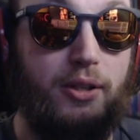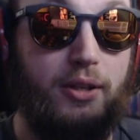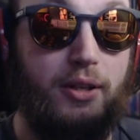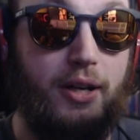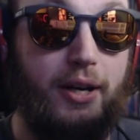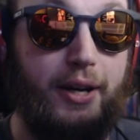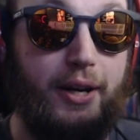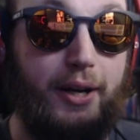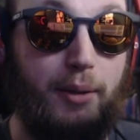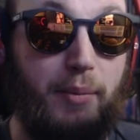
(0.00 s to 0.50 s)

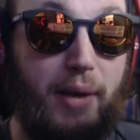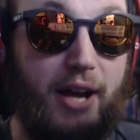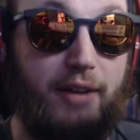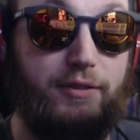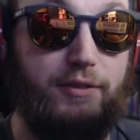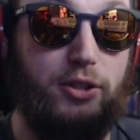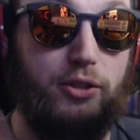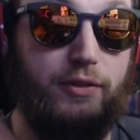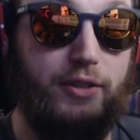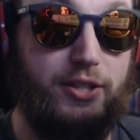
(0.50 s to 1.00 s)

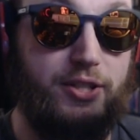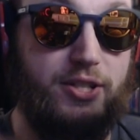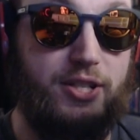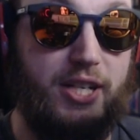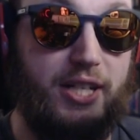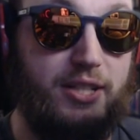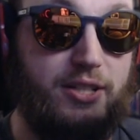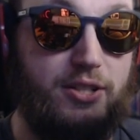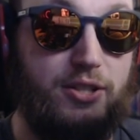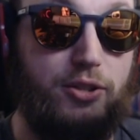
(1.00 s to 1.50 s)
have Universe
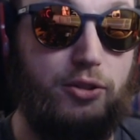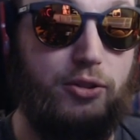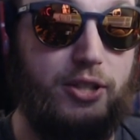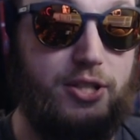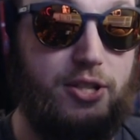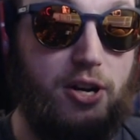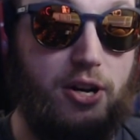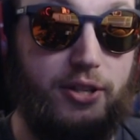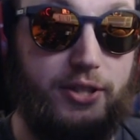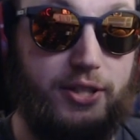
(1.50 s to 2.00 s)
6
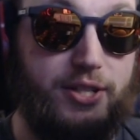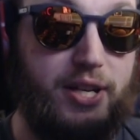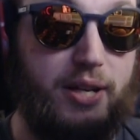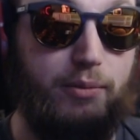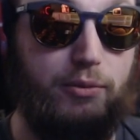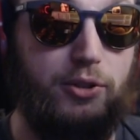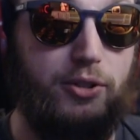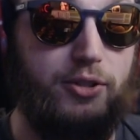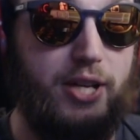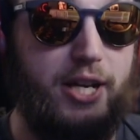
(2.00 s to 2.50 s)
units on the
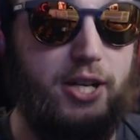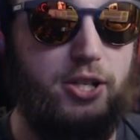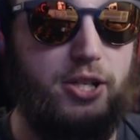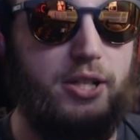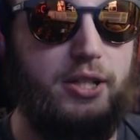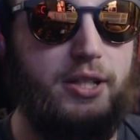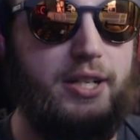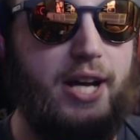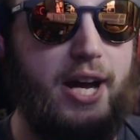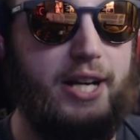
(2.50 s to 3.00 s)
same
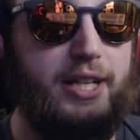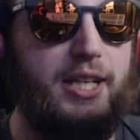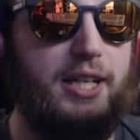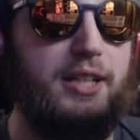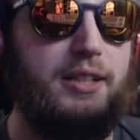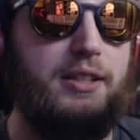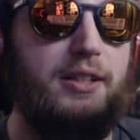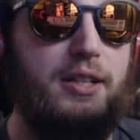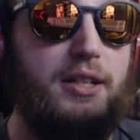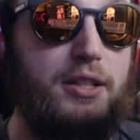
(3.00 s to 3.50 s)
rotation
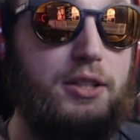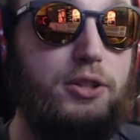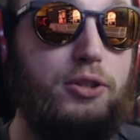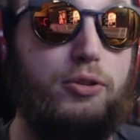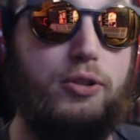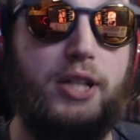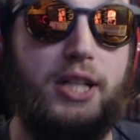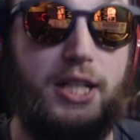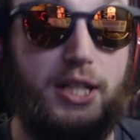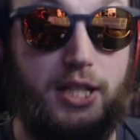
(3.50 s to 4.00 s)
attacking,
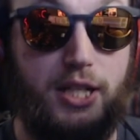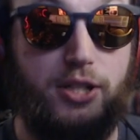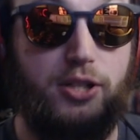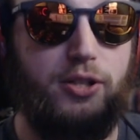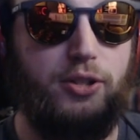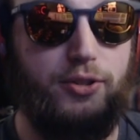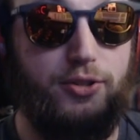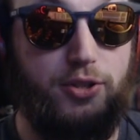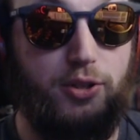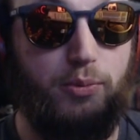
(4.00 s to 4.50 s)
you can
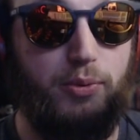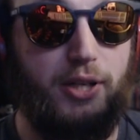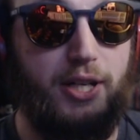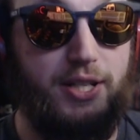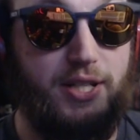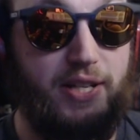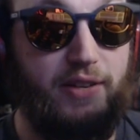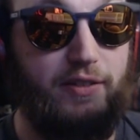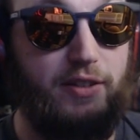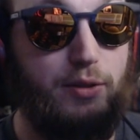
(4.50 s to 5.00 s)
additional super at
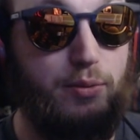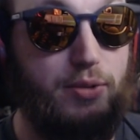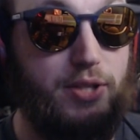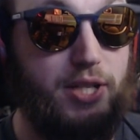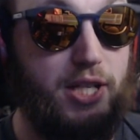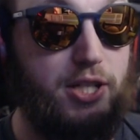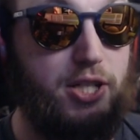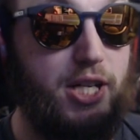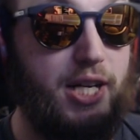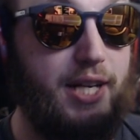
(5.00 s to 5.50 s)
a
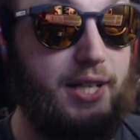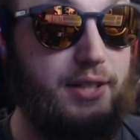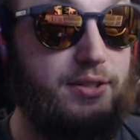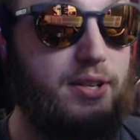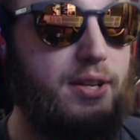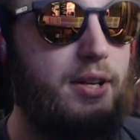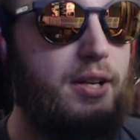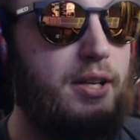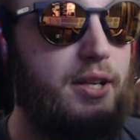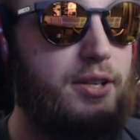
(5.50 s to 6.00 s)
70% chance.
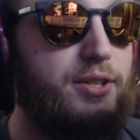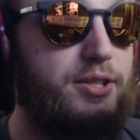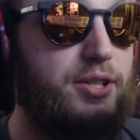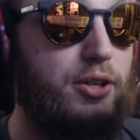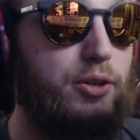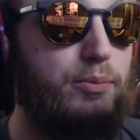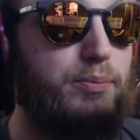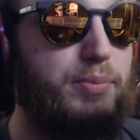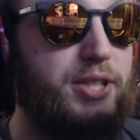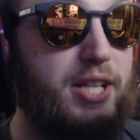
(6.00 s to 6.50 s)

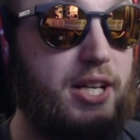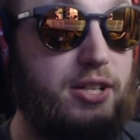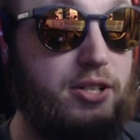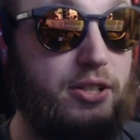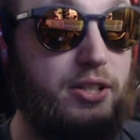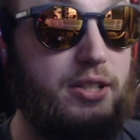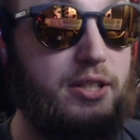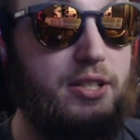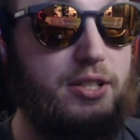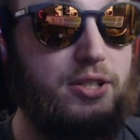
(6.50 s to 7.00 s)
So
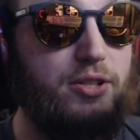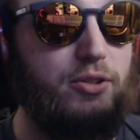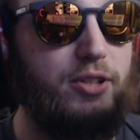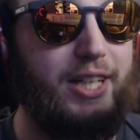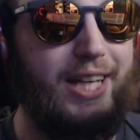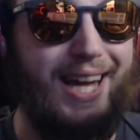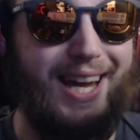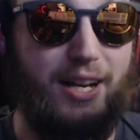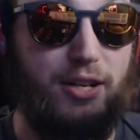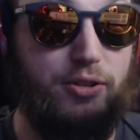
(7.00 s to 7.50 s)
potentially this
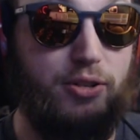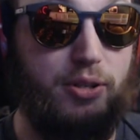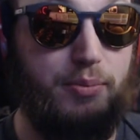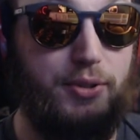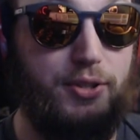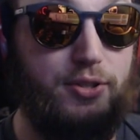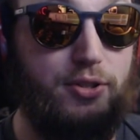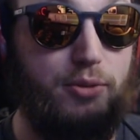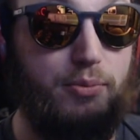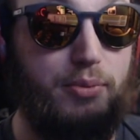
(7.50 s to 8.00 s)
unit can
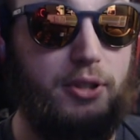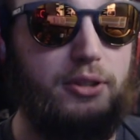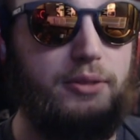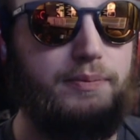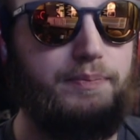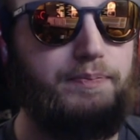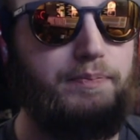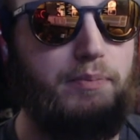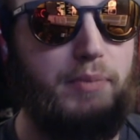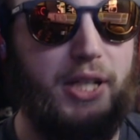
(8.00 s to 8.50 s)
triple super
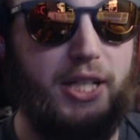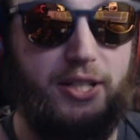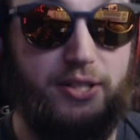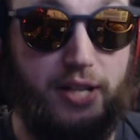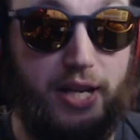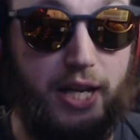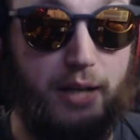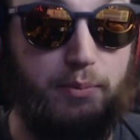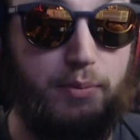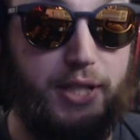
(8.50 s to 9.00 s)
because
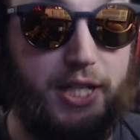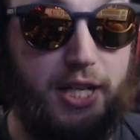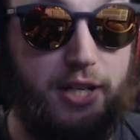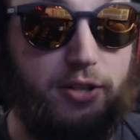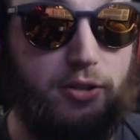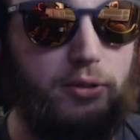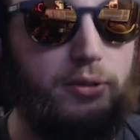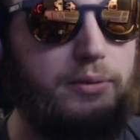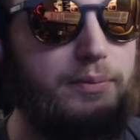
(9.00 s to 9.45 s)
of hidden potential,